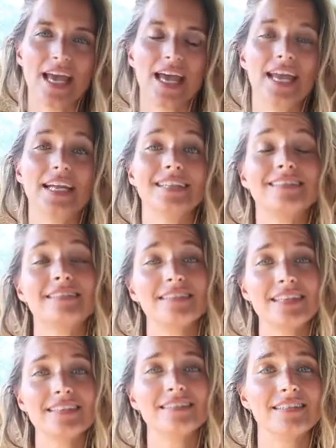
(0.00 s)
And it
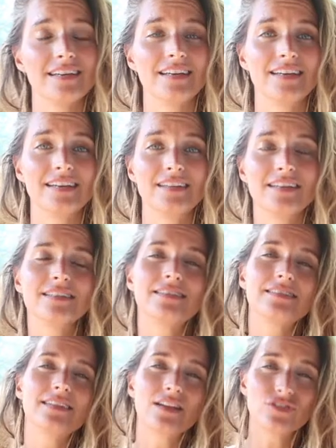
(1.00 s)
sits in
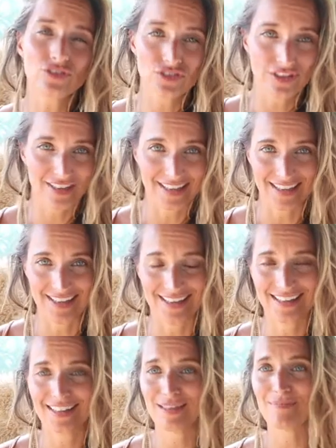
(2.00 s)

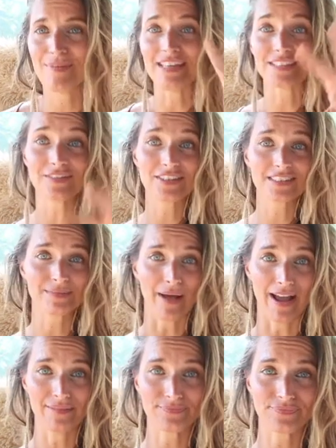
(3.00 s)
essentially the base of the
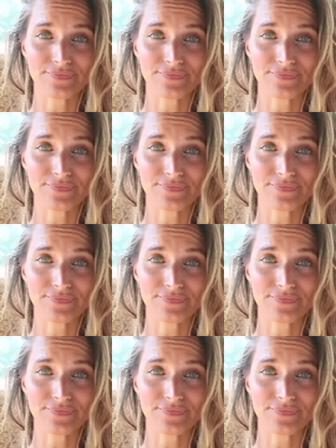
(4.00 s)
spine.